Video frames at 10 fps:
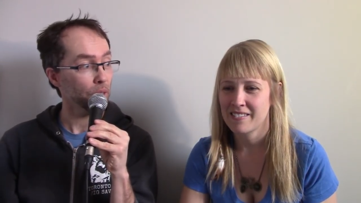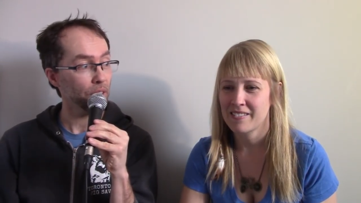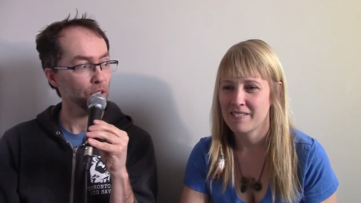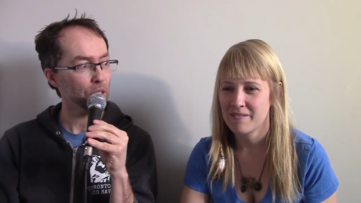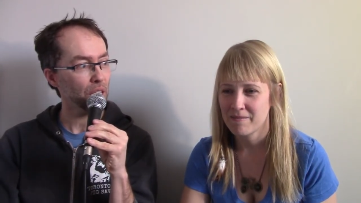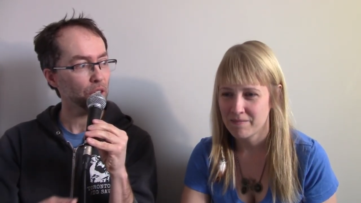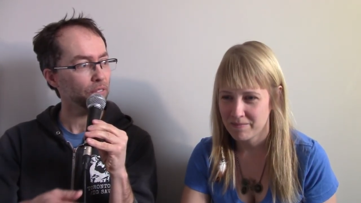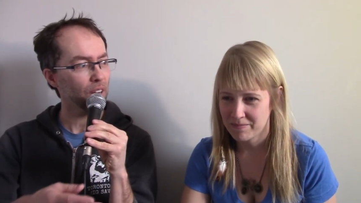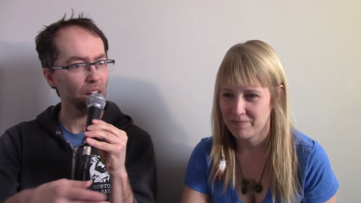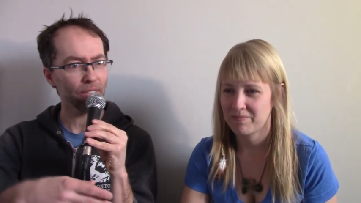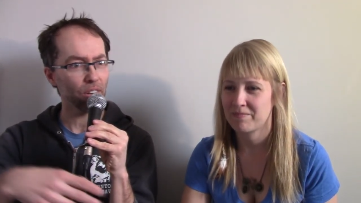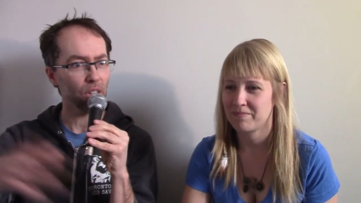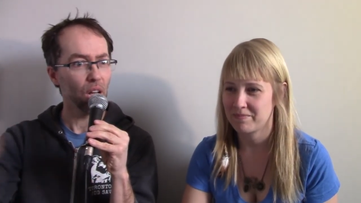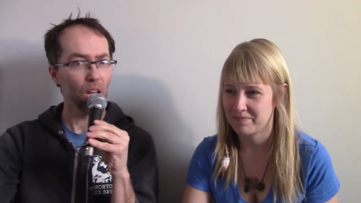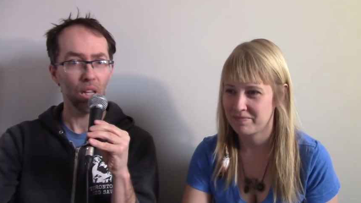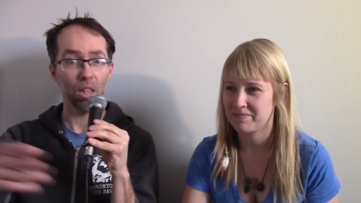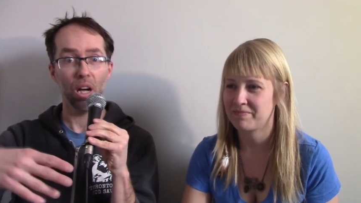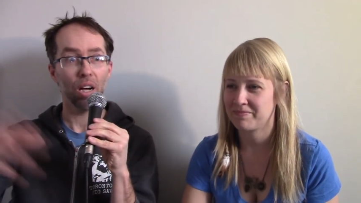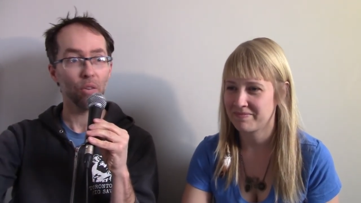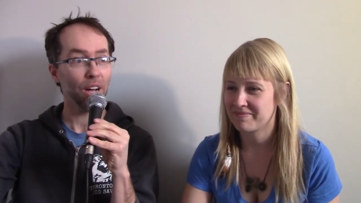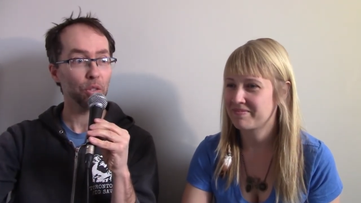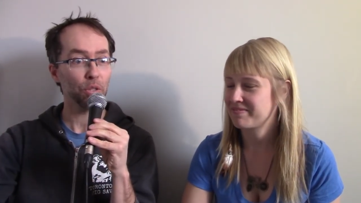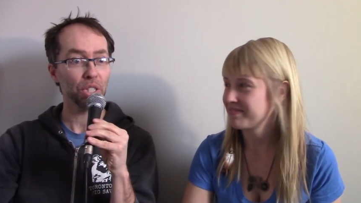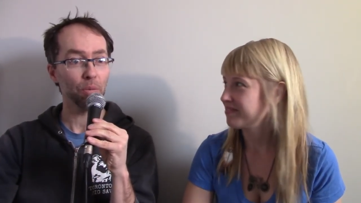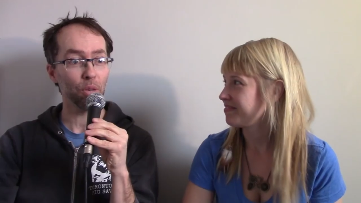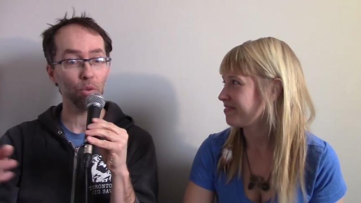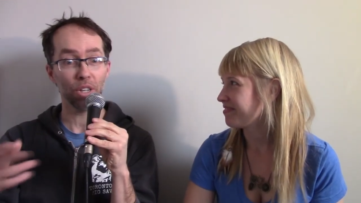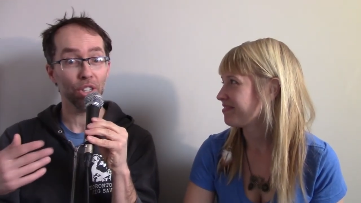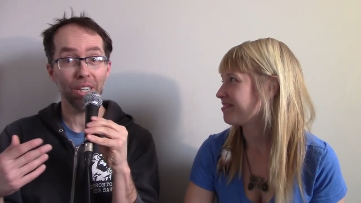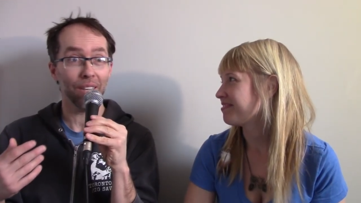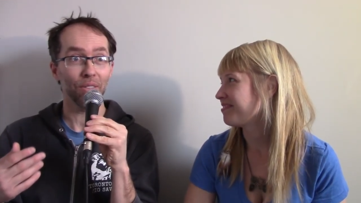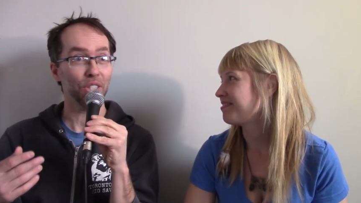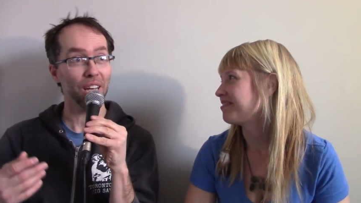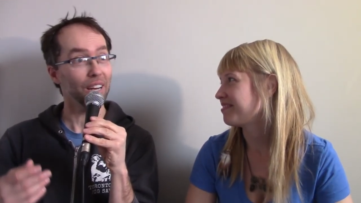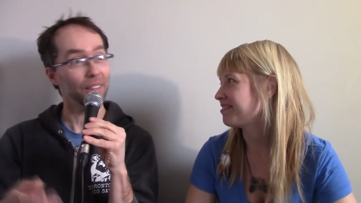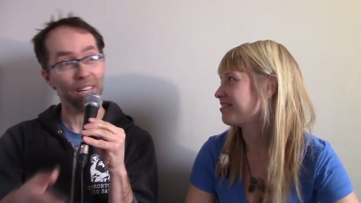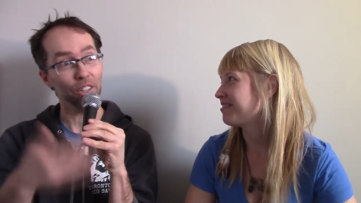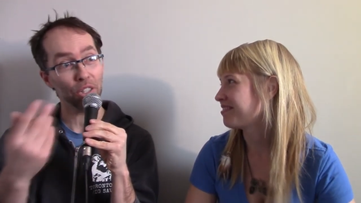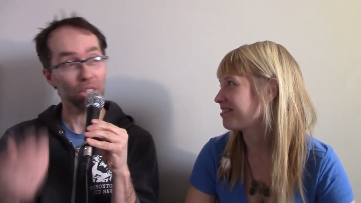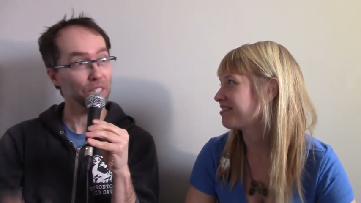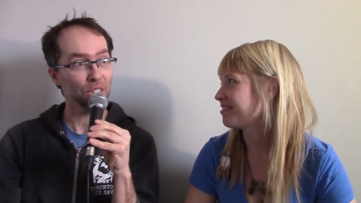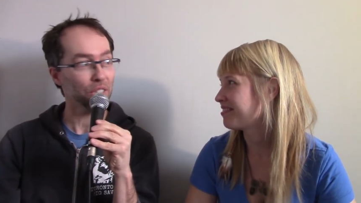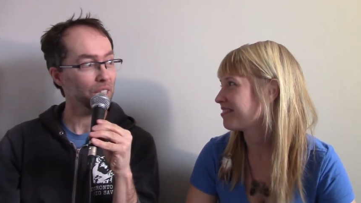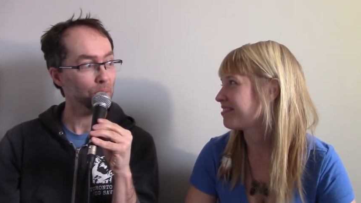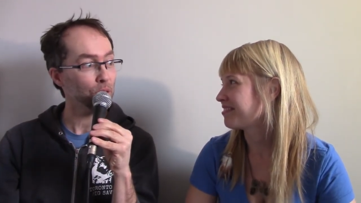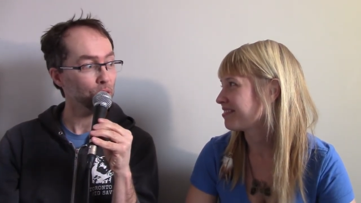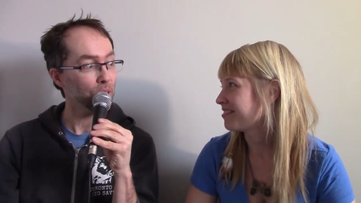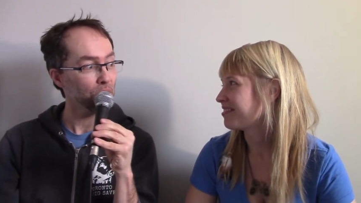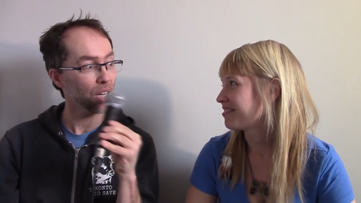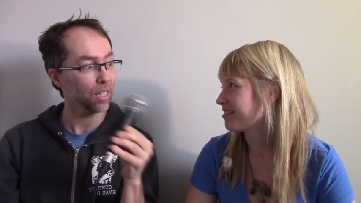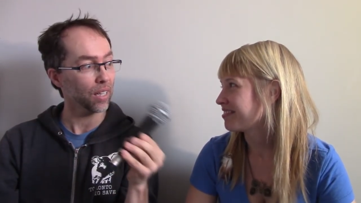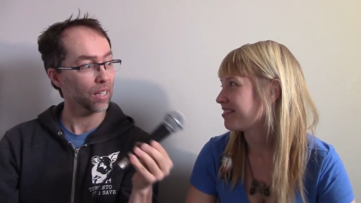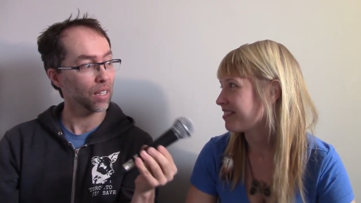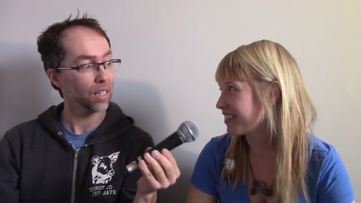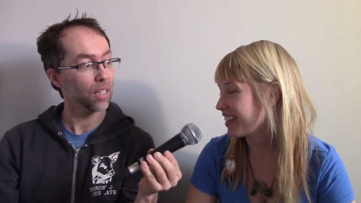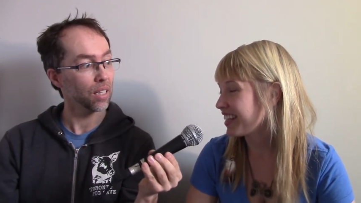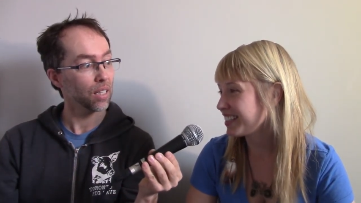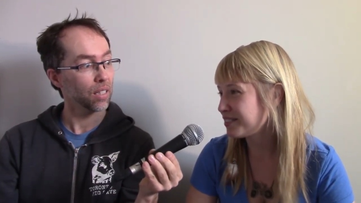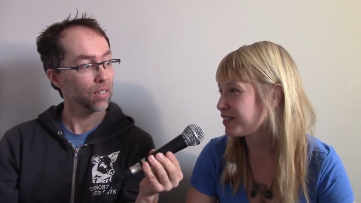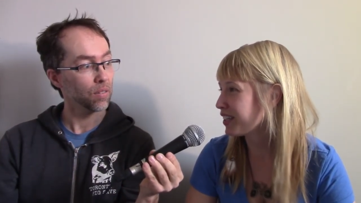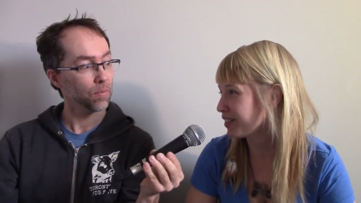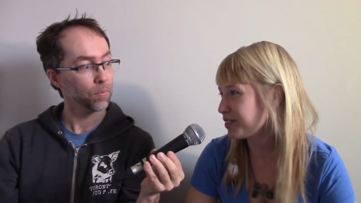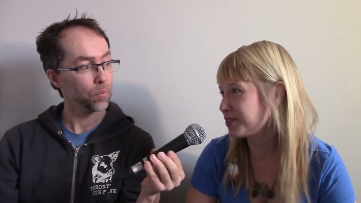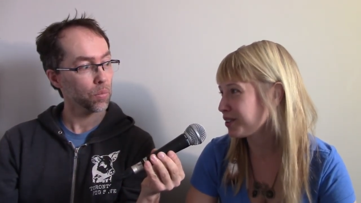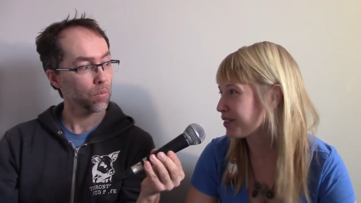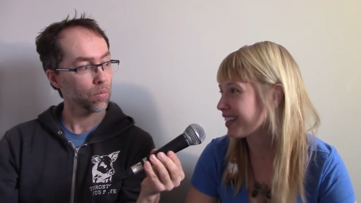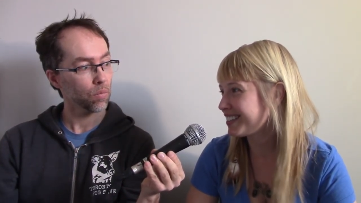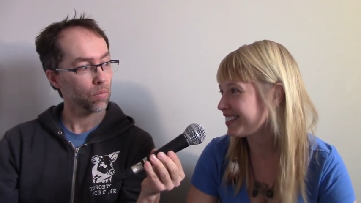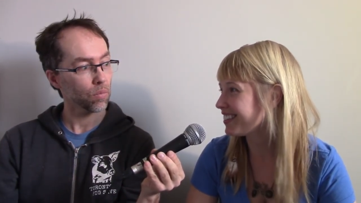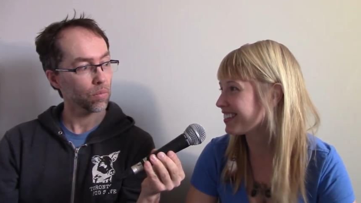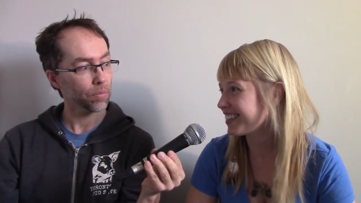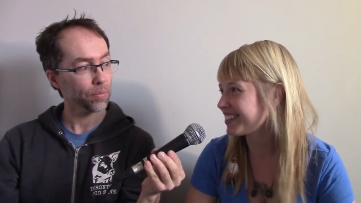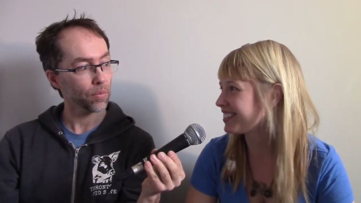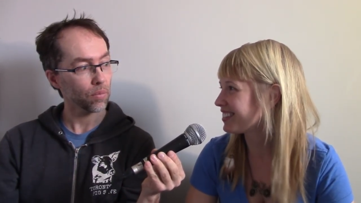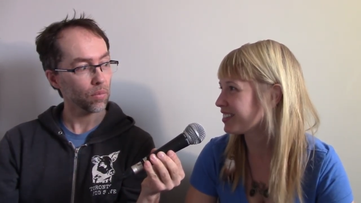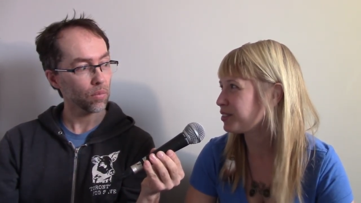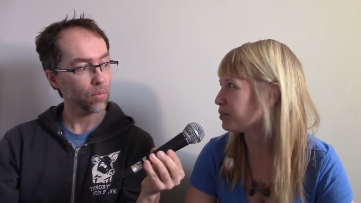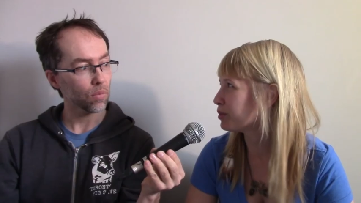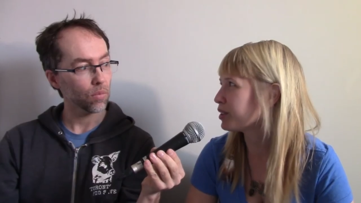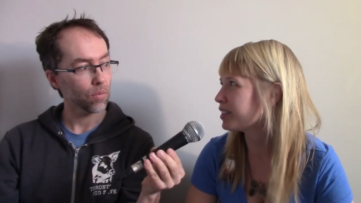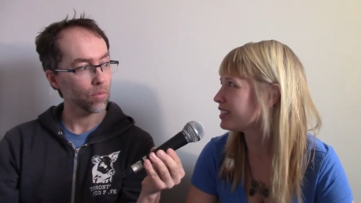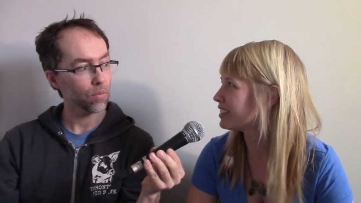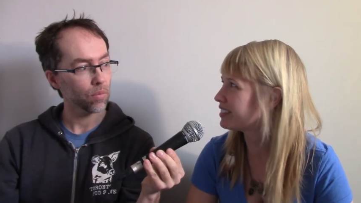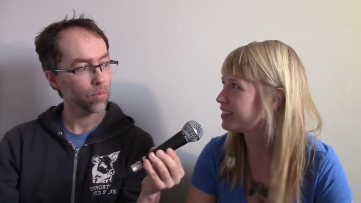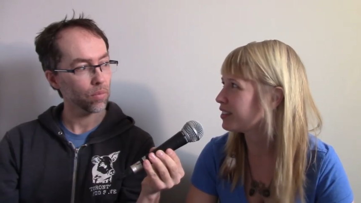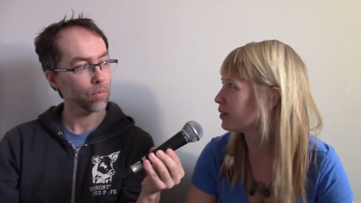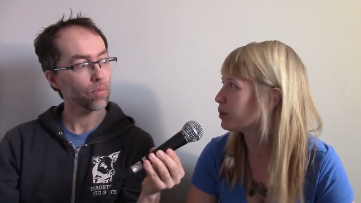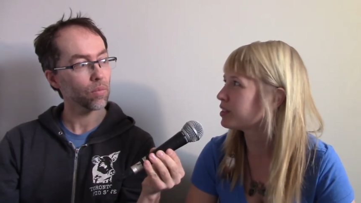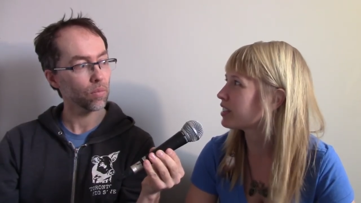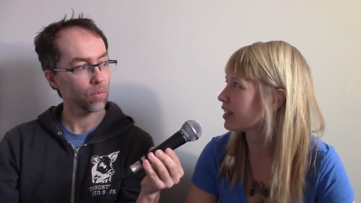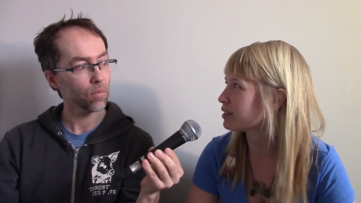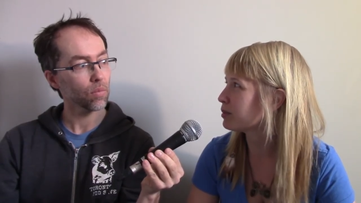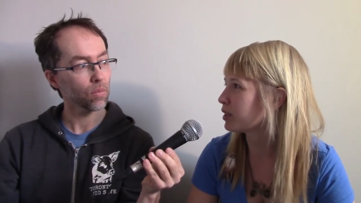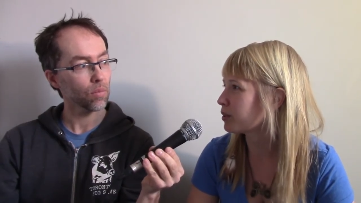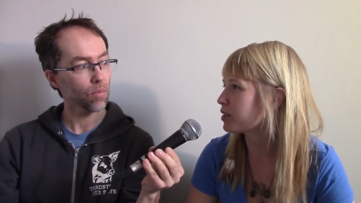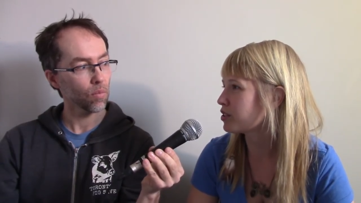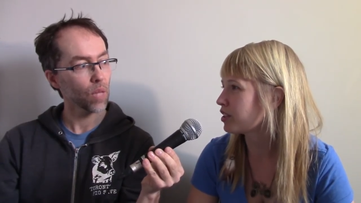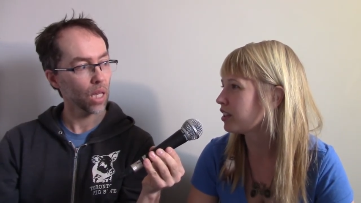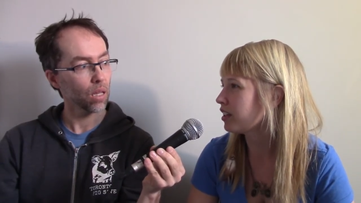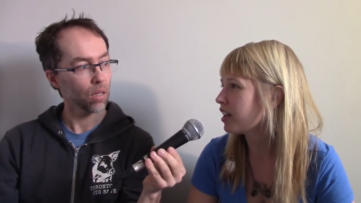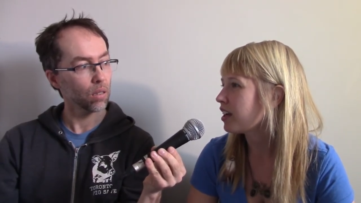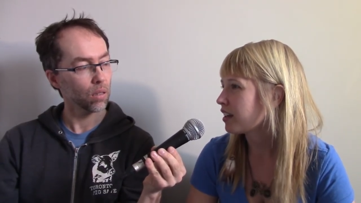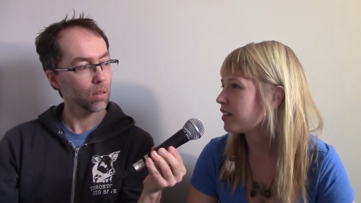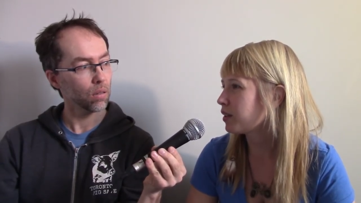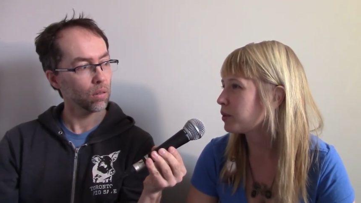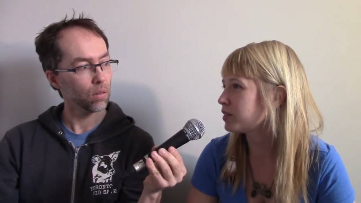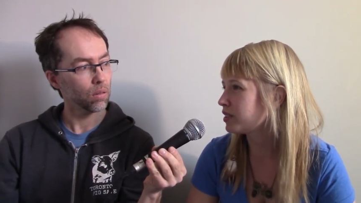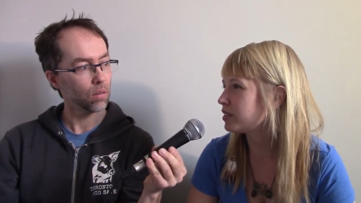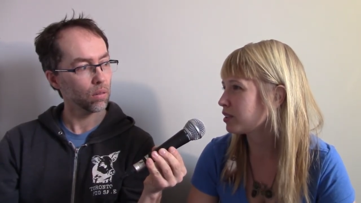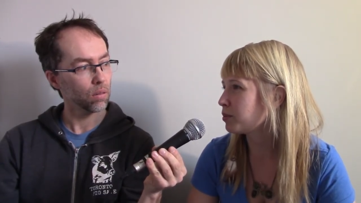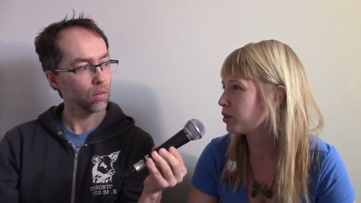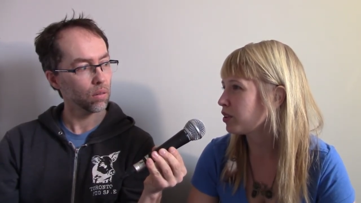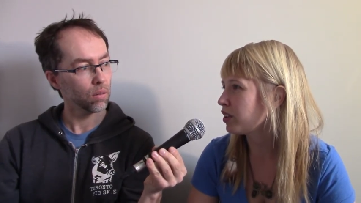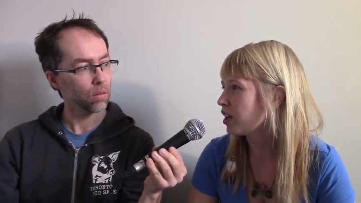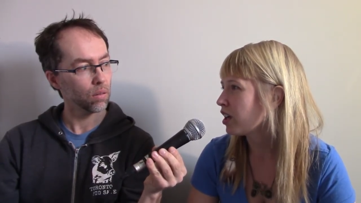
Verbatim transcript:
Speaker 1: with. And you said you've gone for long rides with someone where you didn't even say anything. You just listened to them do the talking.
Speaker 2: That's very true. I did not get to say two words. They did not want to ask me a question. They wanted someone.